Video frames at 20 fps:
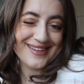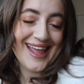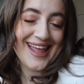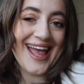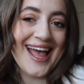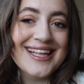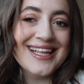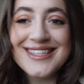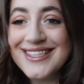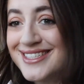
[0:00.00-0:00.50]

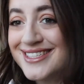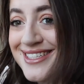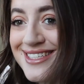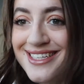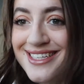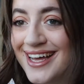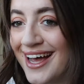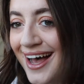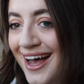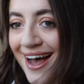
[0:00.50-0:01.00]
It's
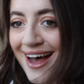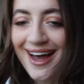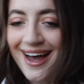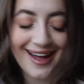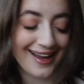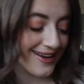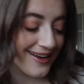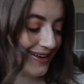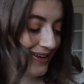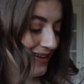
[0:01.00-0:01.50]

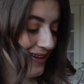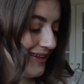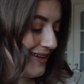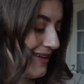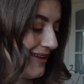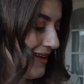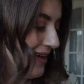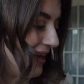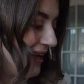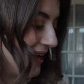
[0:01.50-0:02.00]

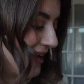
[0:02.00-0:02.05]
done.